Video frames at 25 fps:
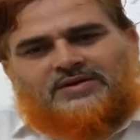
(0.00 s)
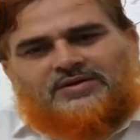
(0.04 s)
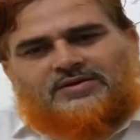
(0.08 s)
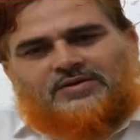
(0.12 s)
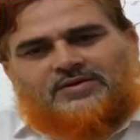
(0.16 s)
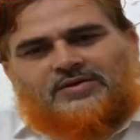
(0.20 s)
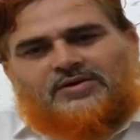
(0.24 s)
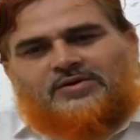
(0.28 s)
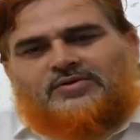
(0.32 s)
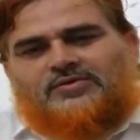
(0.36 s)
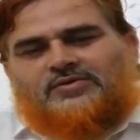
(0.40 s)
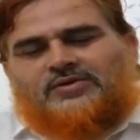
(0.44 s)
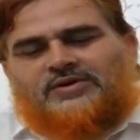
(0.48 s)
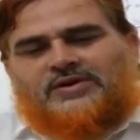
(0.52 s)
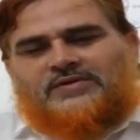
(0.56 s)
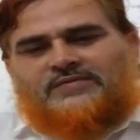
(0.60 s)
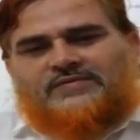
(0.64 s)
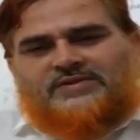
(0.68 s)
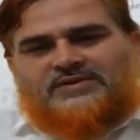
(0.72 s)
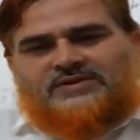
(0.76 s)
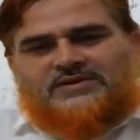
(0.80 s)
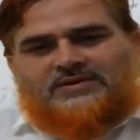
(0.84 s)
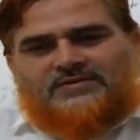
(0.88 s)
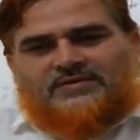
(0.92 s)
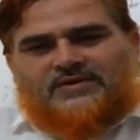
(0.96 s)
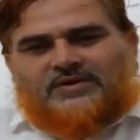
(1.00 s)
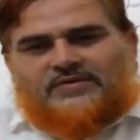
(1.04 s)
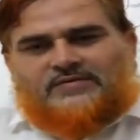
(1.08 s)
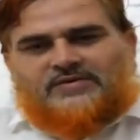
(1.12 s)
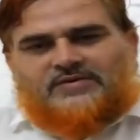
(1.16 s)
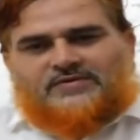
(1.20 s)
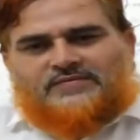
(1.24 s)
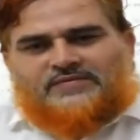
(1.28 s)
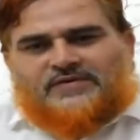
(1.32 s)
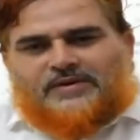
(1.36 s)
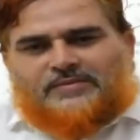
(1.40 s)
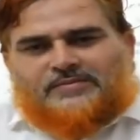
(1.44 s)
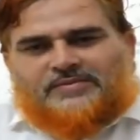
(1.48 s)
not only with
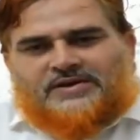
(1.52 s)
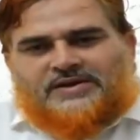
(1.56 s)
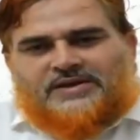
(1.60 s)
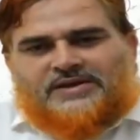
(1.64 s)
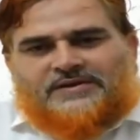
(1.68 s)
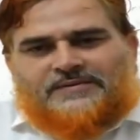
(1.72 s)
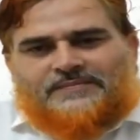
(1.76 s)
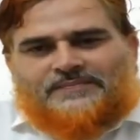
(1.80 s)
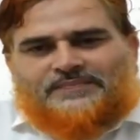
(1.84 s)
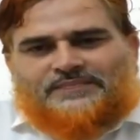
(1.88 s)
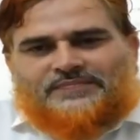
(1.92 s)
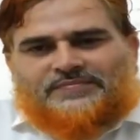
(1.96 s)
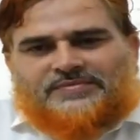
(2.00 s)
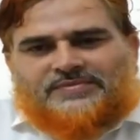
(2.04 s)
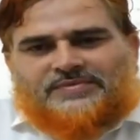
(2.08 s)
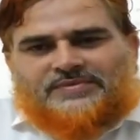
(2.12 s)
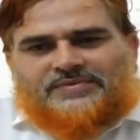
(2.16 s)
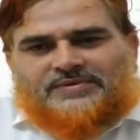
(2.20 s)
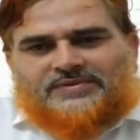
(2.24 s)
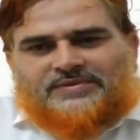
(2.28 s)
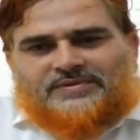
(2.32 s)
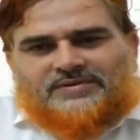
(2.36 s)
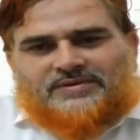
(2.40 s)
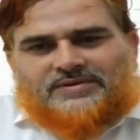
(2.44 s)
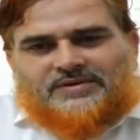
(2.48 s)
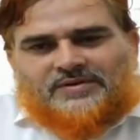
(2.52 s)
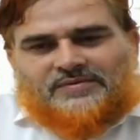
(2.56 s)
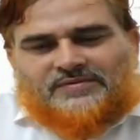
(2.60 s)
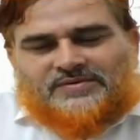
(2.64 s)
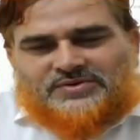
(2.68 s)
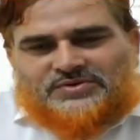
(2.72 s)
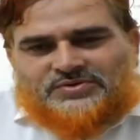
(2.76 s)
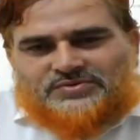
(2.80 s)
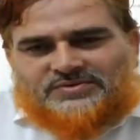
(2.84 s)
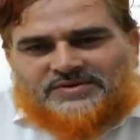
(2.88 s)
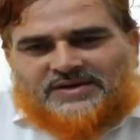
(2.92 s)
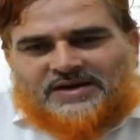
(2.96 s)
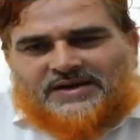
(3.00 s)
our family, our
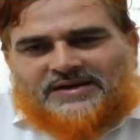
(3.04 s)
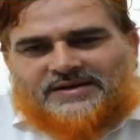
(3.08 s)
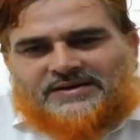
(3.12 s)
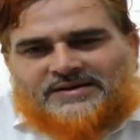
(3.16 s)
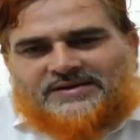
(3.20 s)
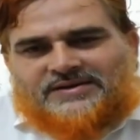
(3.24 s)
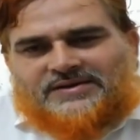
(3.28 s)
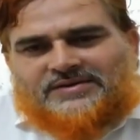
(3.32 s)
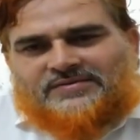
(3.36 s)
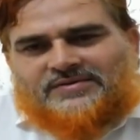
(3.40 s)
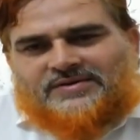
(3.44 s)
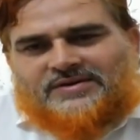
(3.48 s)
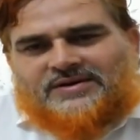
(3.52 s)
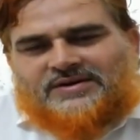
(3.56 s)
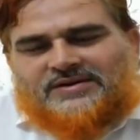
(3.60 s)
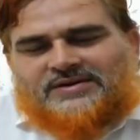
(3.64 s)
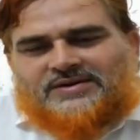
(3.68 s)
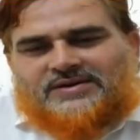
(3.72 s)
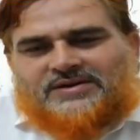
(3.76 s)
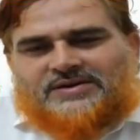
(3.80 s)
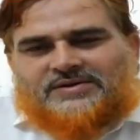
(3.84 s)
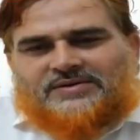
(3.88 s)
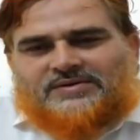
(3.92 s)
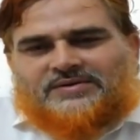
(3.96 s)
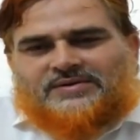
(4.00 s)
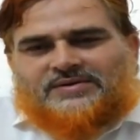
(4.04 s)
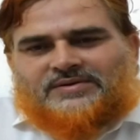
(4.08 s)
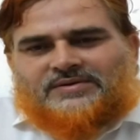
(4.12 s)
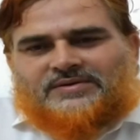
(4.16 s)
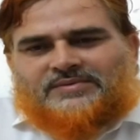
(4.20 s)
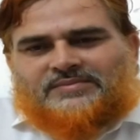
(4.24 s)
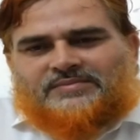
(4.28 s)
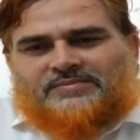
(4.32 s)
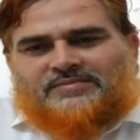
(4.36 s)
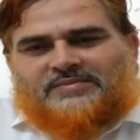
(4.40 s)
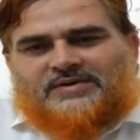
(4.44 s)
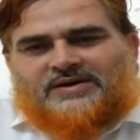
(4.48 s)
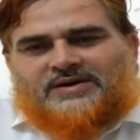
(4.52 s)
society, our country,
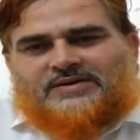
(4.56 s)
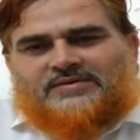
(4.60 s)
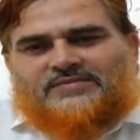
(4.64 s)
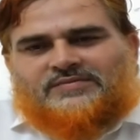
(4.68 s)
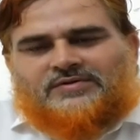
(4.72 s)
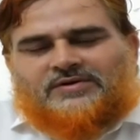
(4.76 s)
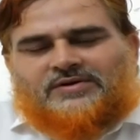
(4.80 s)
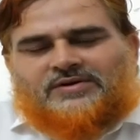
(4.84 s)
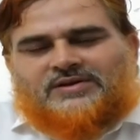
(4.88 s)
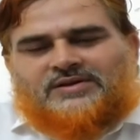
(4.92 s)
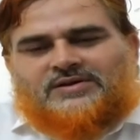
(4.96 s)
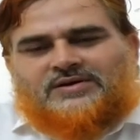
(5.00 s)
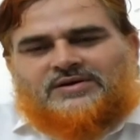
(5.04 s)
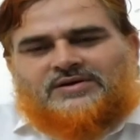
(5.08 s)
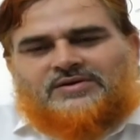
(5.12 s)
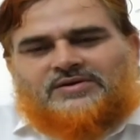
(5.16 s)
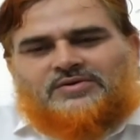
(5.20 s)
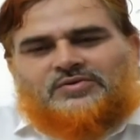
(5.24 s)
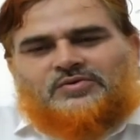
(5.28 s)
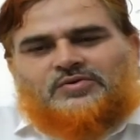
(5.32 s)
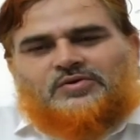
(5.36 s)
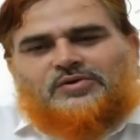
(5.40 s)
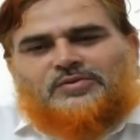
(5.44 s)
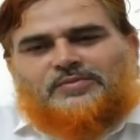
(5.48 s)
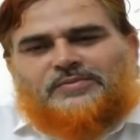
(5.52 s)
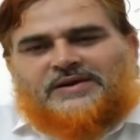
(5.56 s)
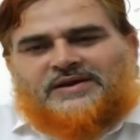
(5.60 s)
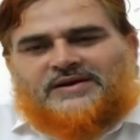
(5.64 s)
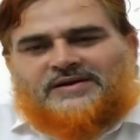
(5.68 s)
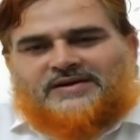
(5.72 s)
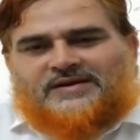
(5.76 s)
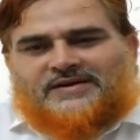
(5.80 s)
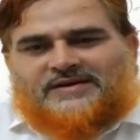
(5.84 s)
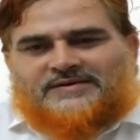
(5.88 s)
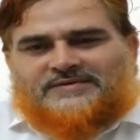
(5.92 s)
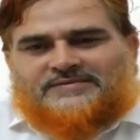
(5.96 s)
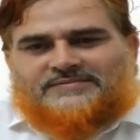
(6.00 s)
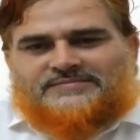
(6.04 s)
but for the whole
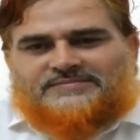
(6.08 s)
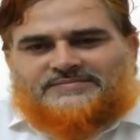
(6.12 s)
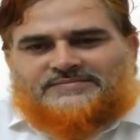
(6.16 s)
mankind.